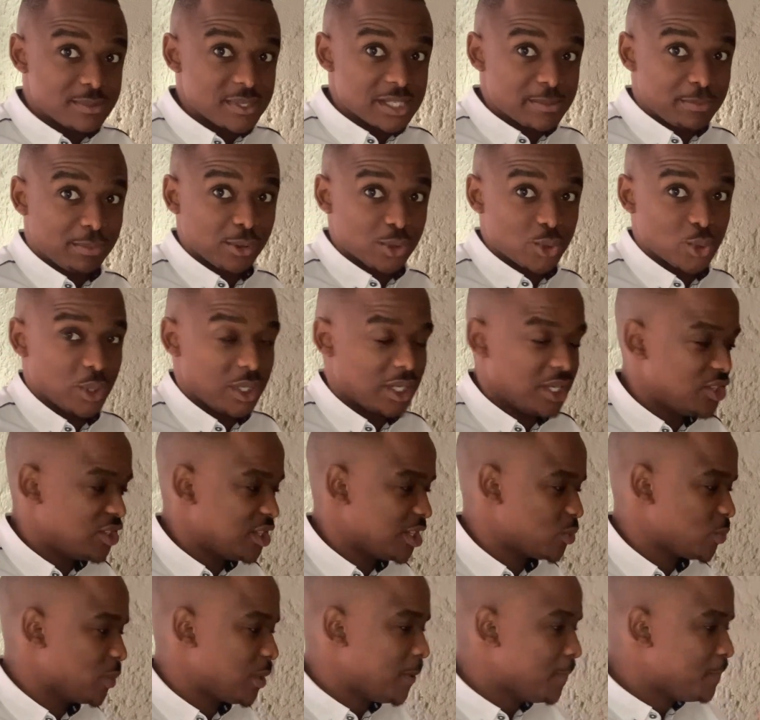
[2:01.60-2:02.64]
spiritual energy as
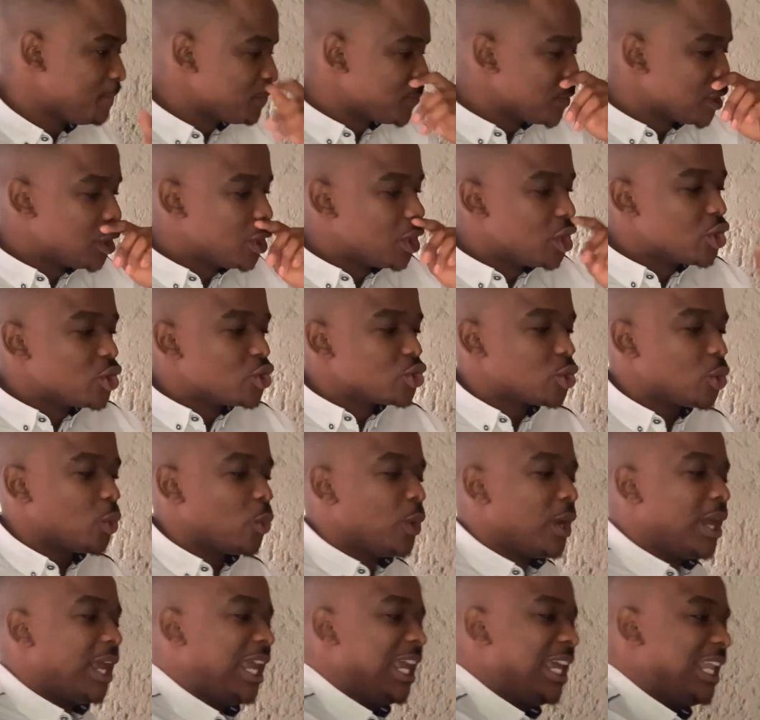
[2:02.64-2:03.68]
well. So
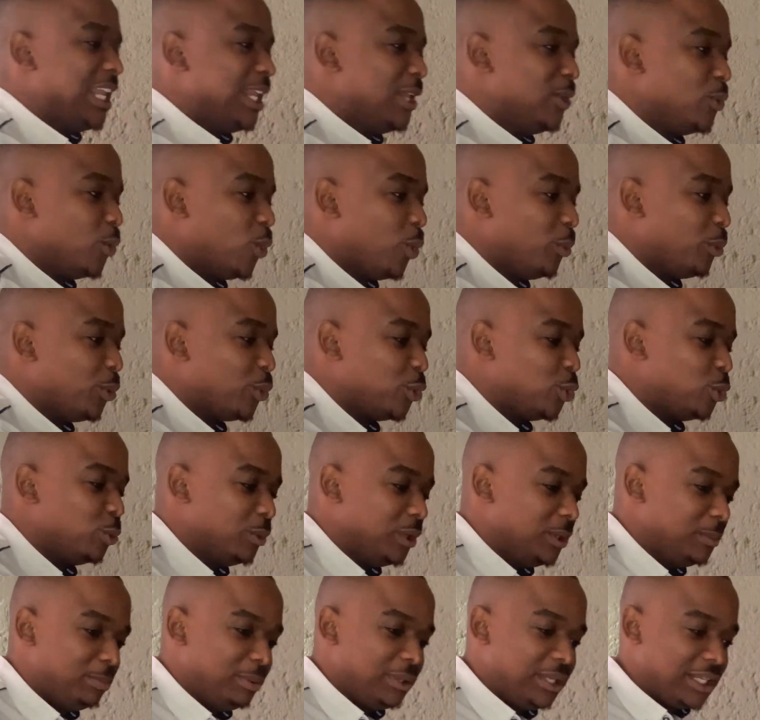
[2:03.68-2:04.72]
any normal human
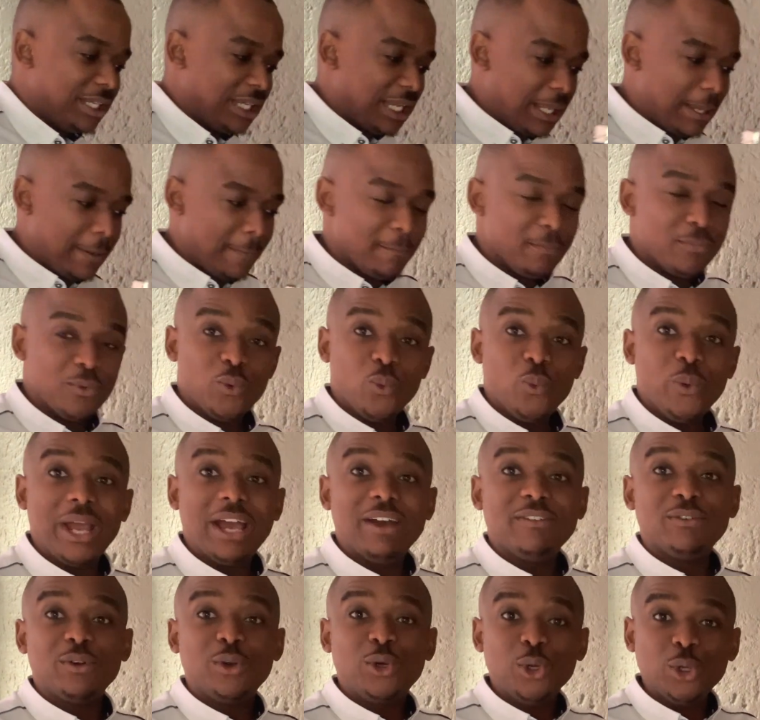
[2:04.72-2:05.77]
being, we
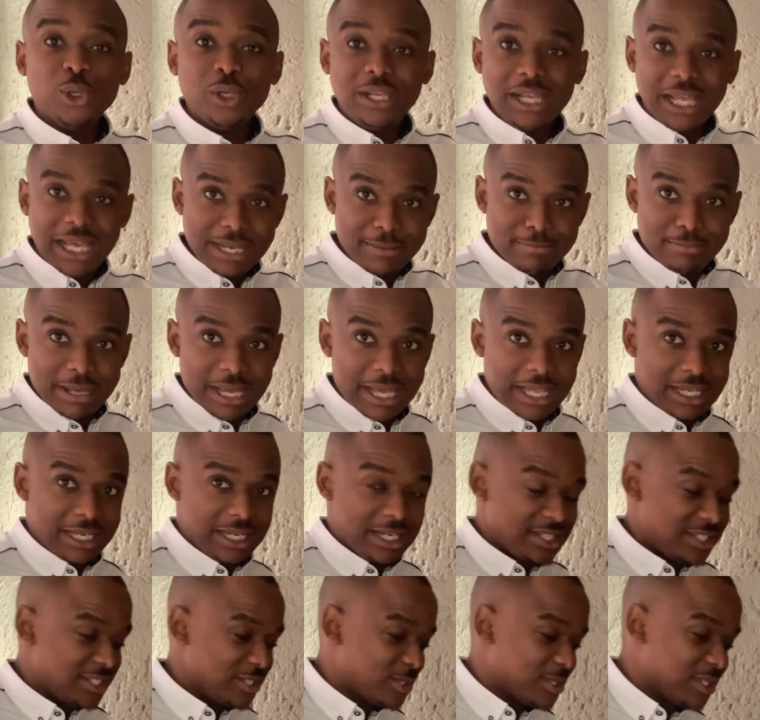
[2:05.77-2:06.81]
have good and bad
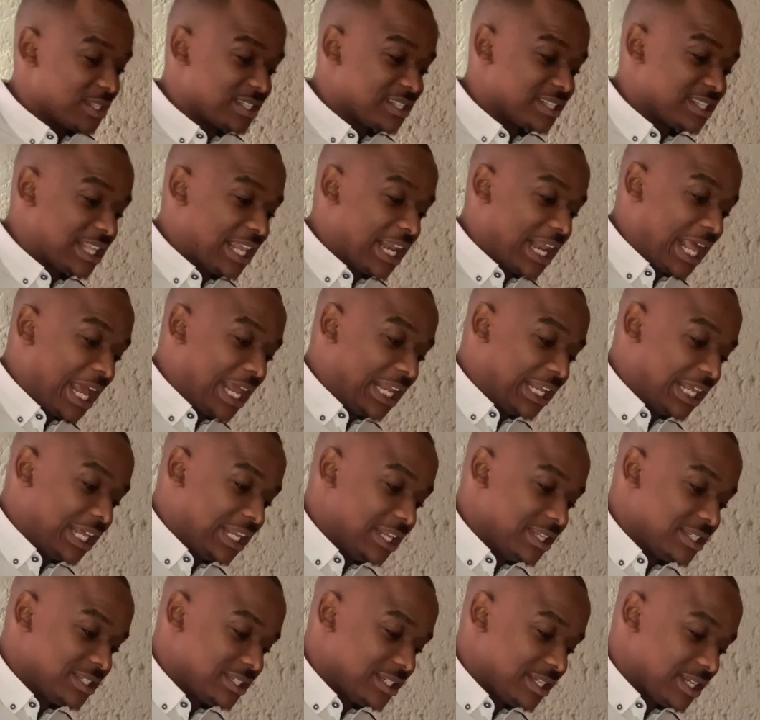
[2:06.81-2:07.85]
energy. So this is the light
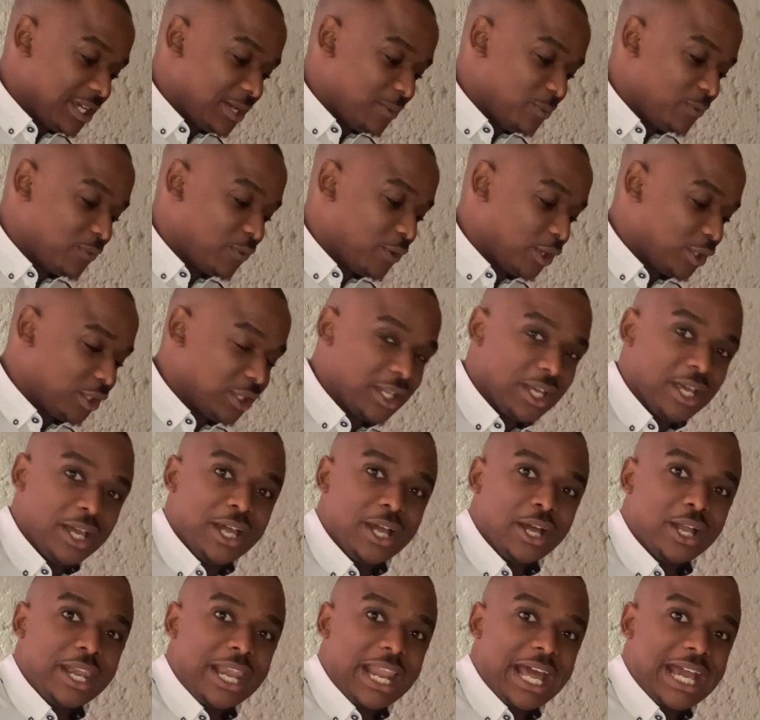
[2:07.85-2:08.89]
energy. We've got
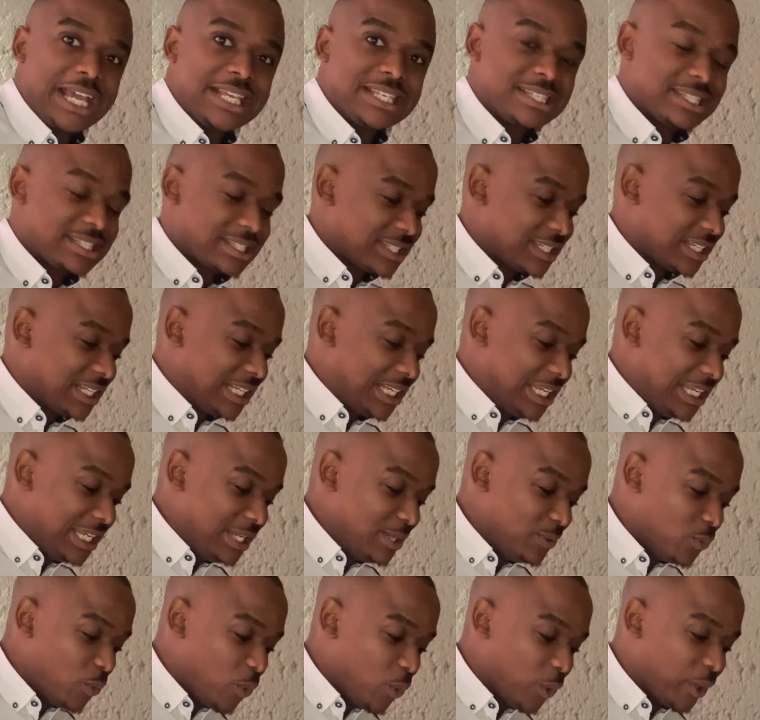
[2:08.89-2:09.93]
nice, clean
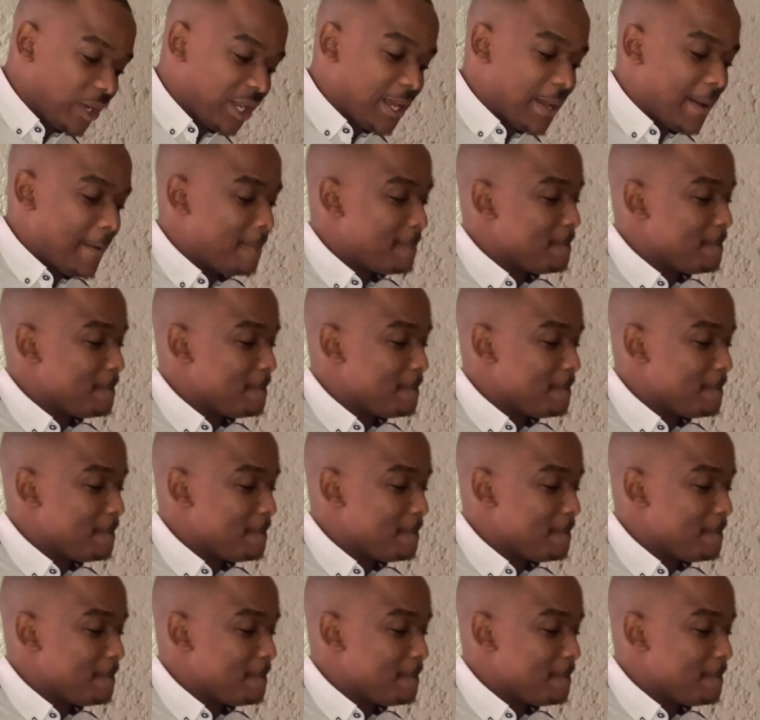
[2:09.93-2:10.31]
water,